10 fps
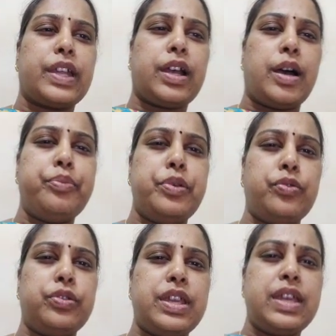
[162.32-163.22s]

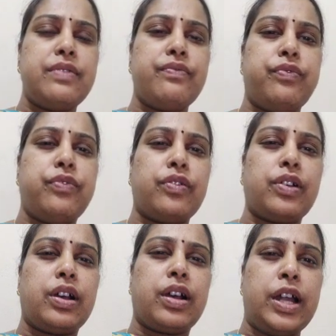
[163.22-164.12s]

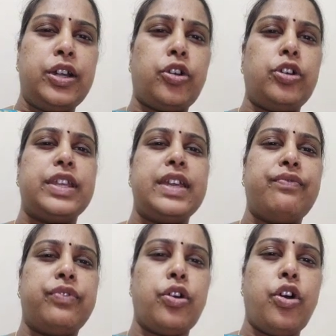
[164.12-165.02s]
control the
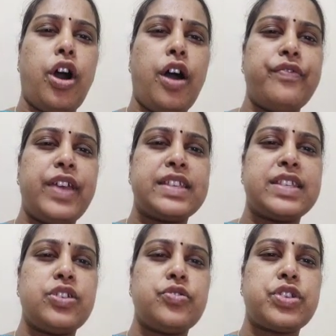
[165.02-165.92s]
flow of
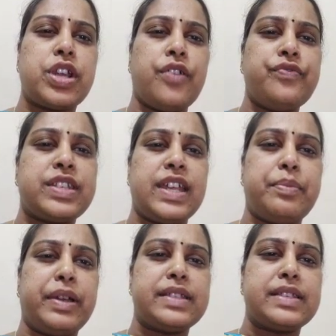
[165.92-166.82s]
execution of
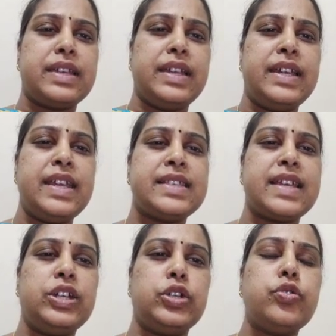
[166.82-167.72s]
statements. It is
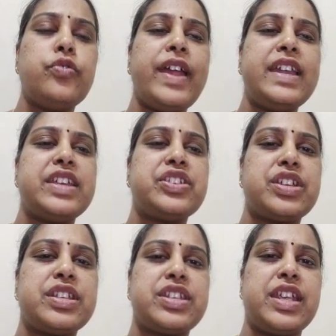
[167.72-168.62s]
a two-way
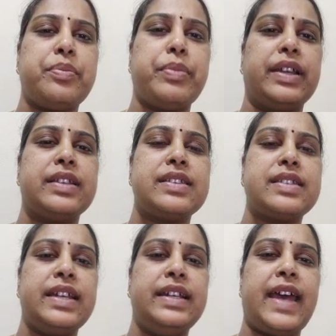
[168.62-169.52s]
decision statement.
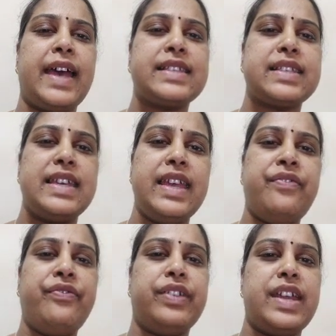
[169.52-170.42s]
Syntax:
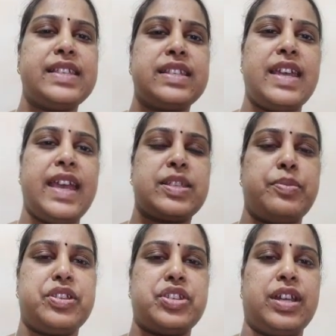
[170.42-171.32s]
if test
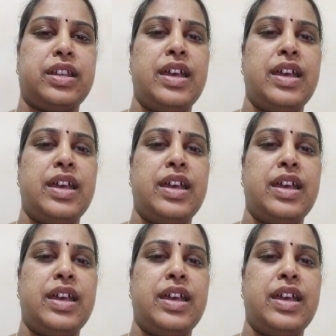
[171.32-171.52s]
expression.